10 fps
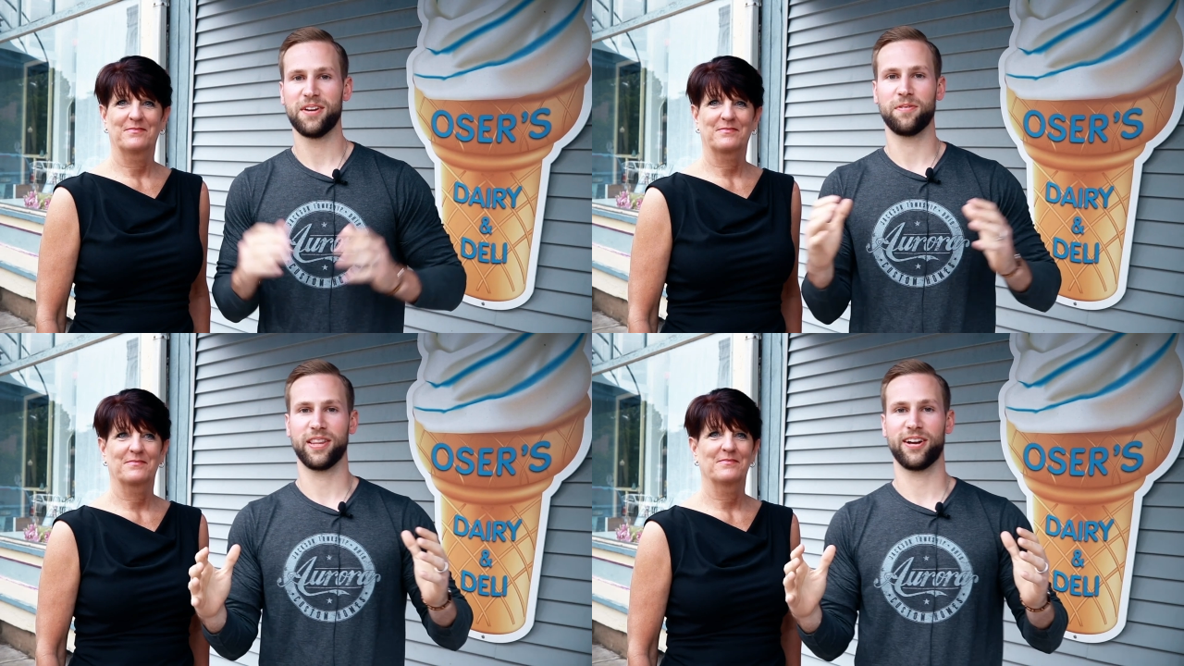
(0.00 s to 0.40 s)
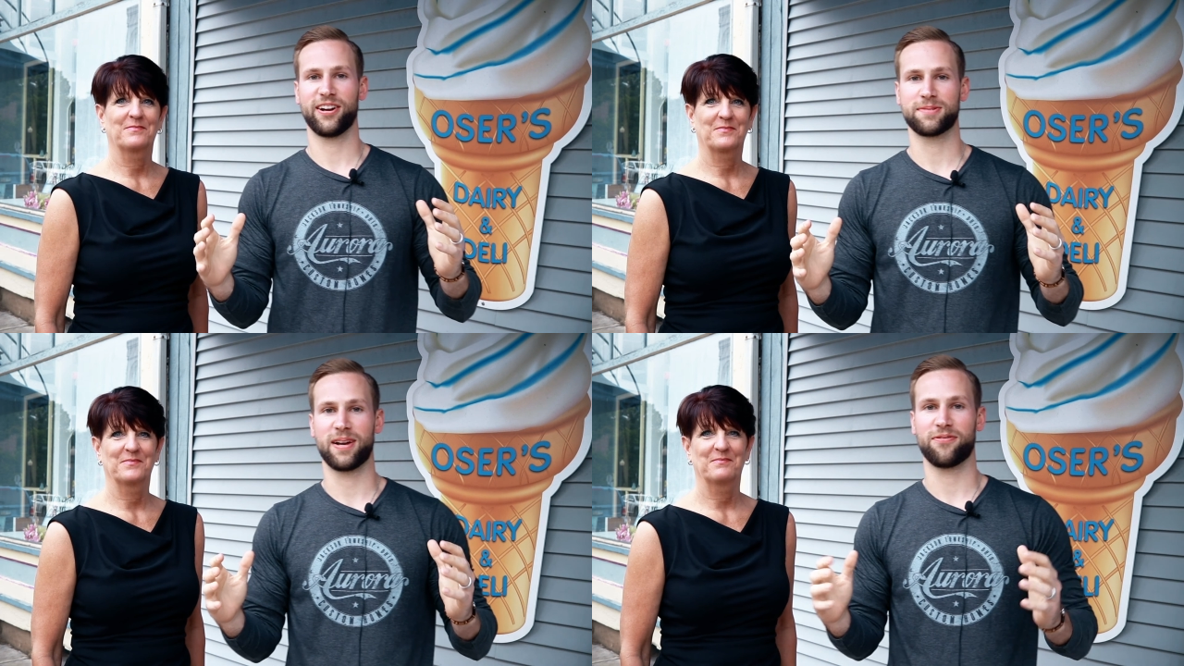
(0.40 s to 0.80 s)
Speaker 1: Well, there it
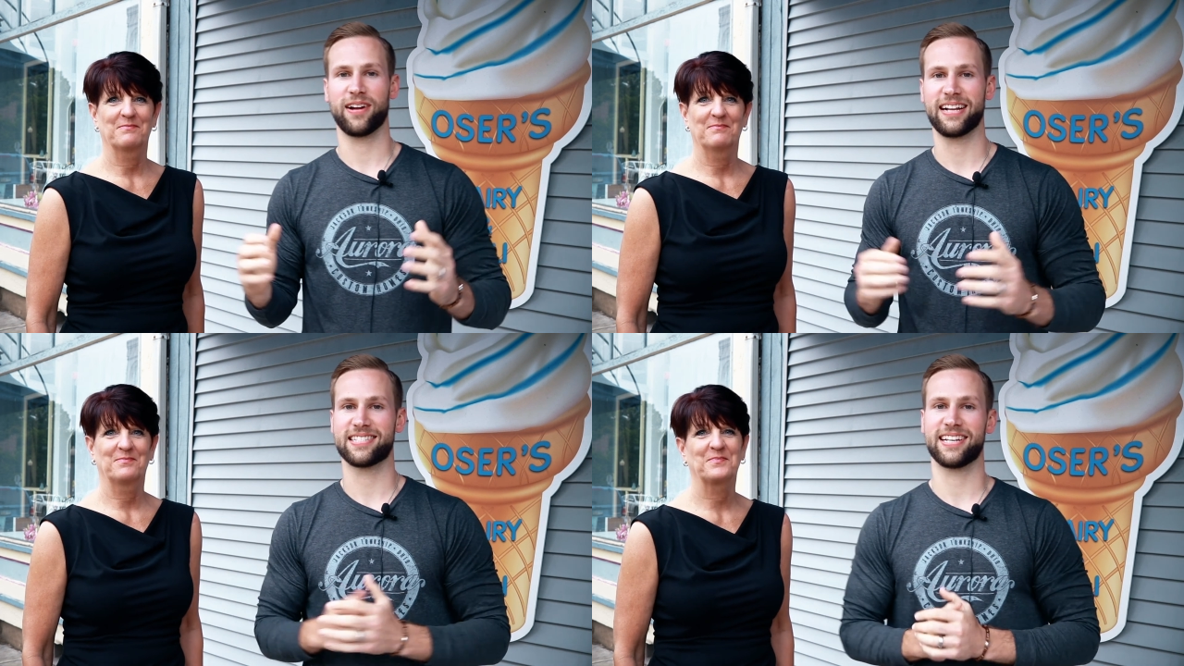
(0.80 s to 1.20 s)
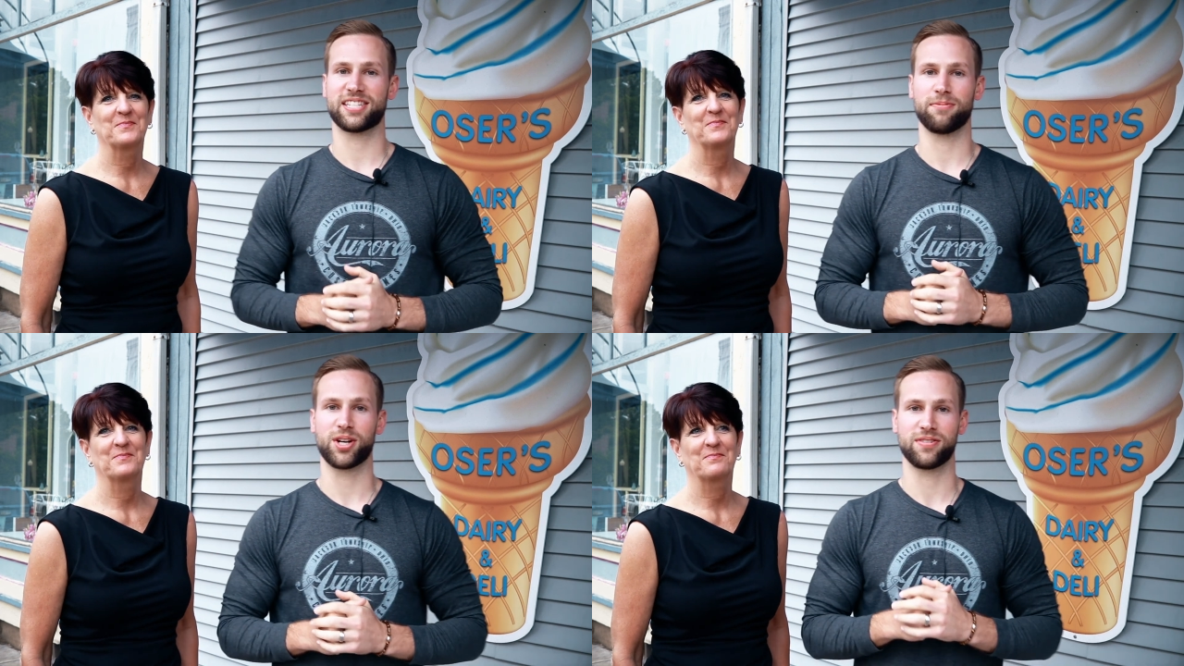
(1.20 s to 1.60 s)
is, my friends.
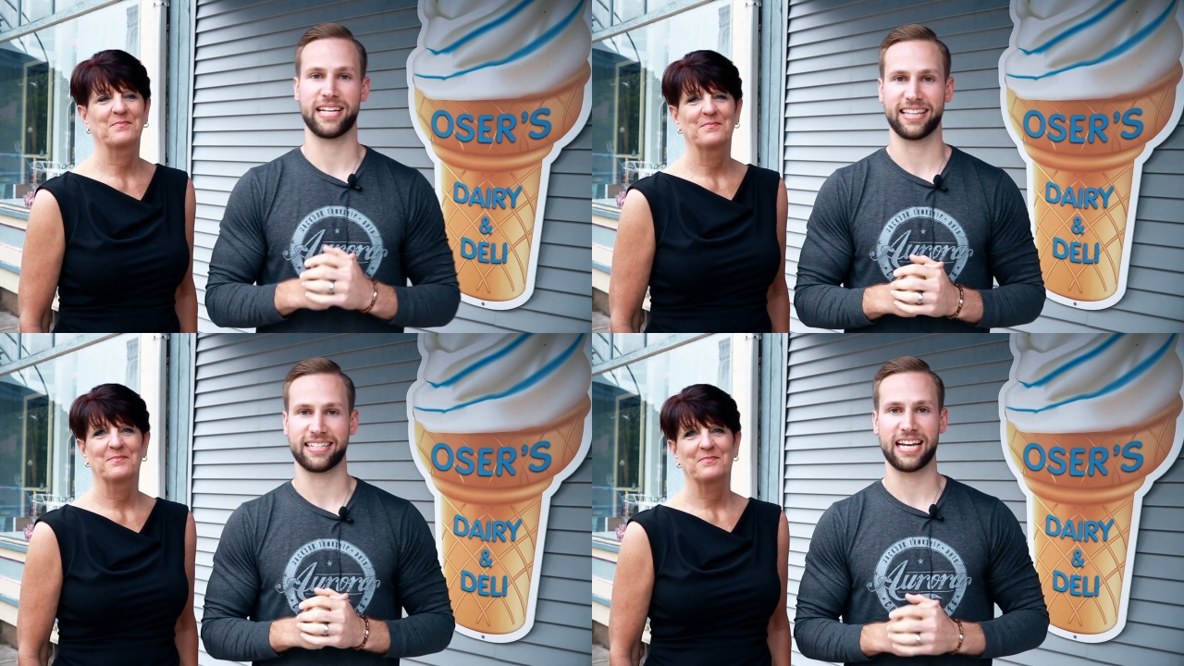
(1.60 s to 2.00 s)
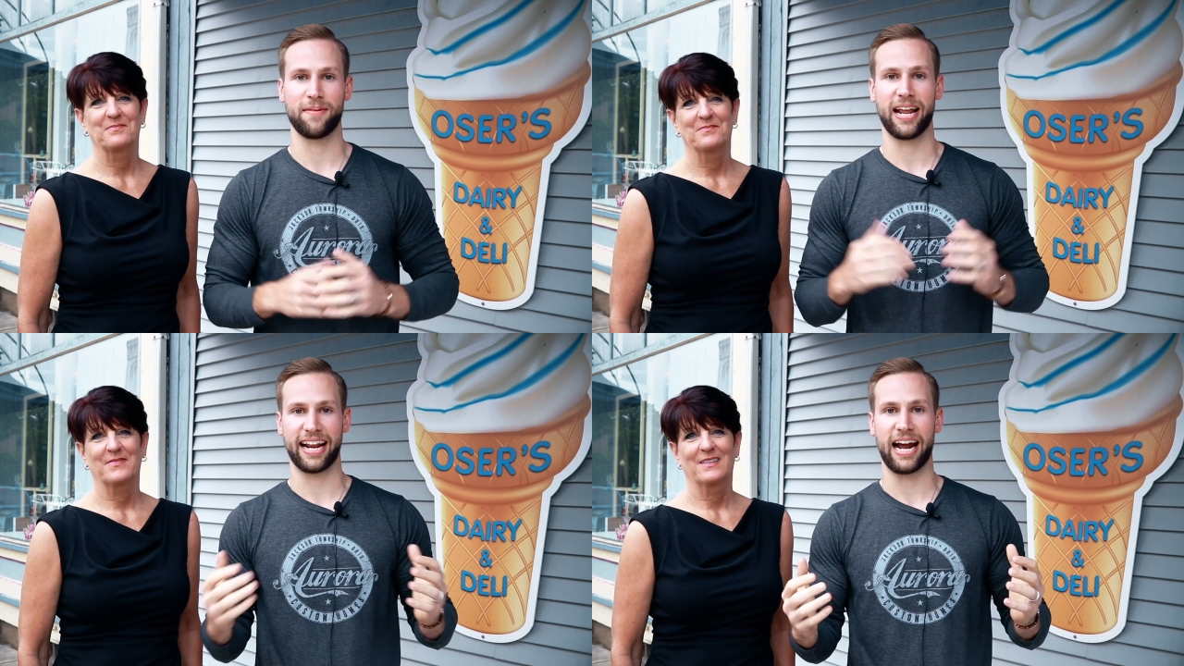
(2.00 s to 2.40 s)
Thanks so much for taking the
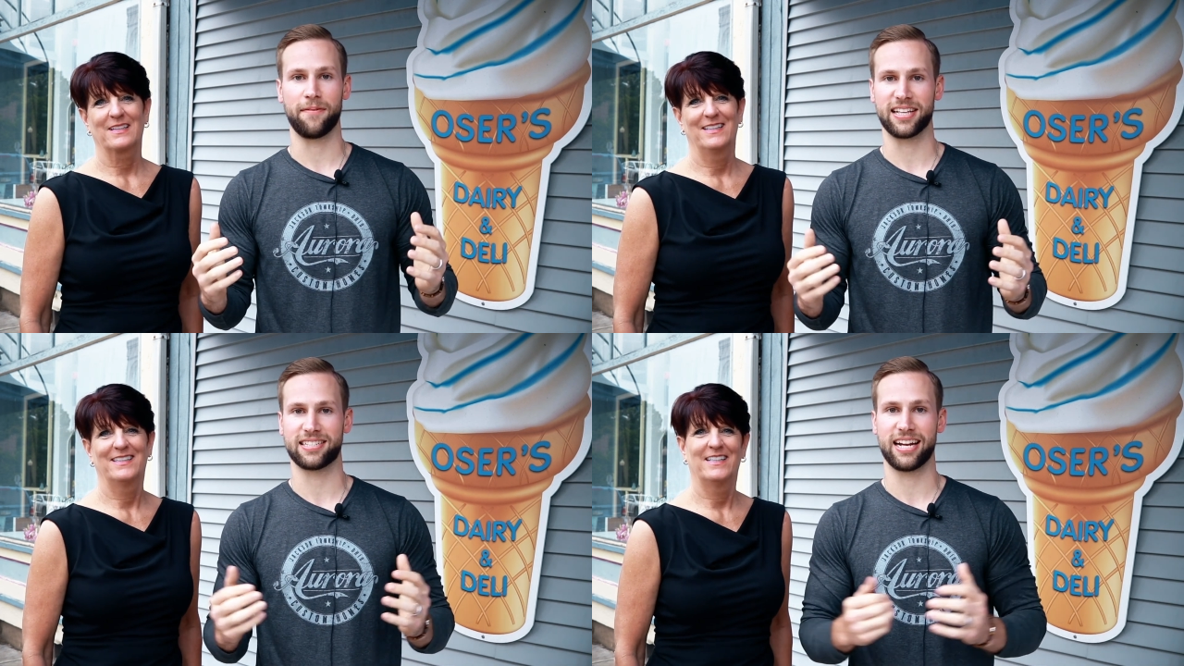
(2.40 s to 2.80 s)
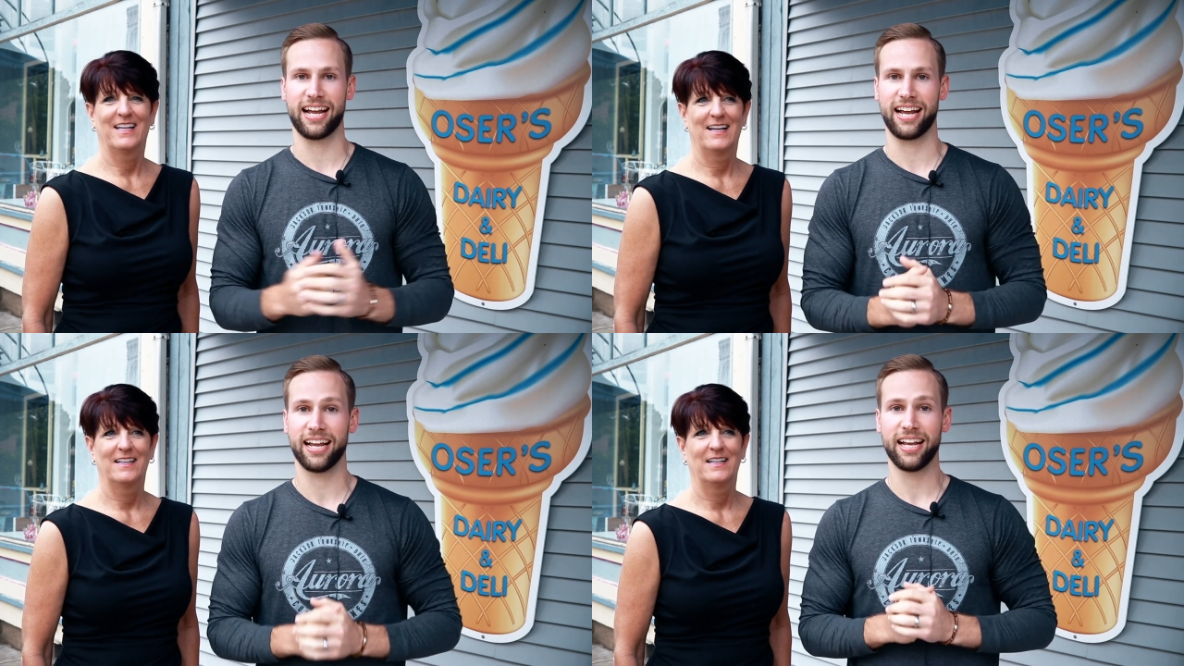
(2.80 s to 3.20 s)
time and hanging out with us
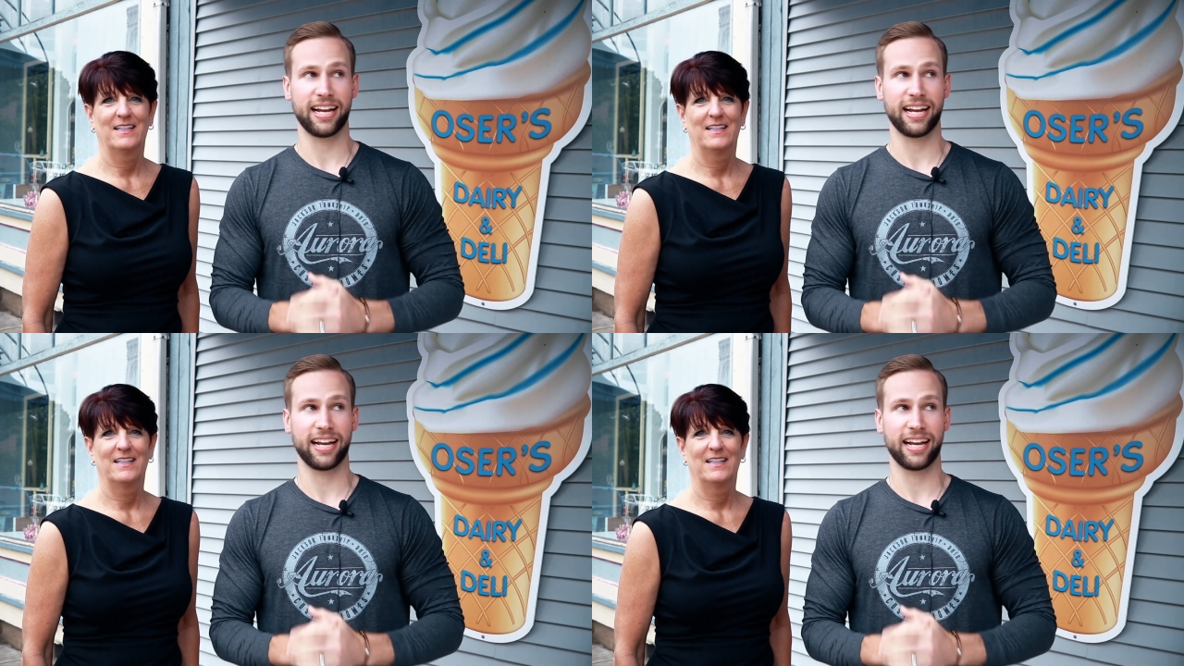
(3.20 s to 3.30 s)
today.